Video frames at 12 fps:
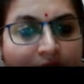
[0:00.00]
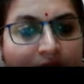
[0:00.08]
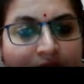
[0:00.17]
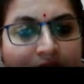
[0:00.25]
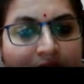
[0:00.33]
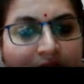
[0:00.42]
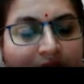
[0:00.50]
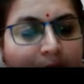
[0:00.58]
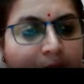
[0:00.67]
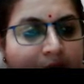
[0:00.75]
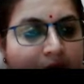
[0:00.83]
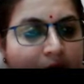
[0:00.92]
level in a
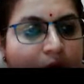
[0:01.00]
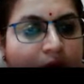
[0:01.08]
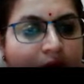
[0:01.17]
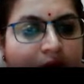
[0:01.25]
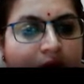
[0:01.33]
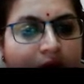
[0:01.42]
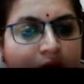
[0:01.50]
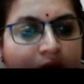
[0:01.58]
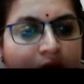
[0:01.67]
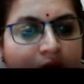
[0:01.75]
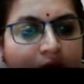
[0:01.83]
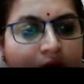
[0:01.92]
particular
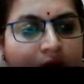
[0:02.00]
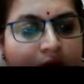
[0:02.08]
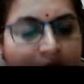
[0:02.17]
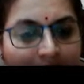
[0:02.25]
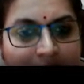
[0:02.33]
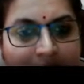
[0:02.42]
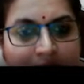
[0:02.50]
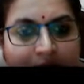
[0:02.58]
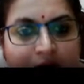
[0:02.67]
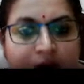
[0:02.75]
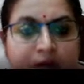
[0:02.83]
area,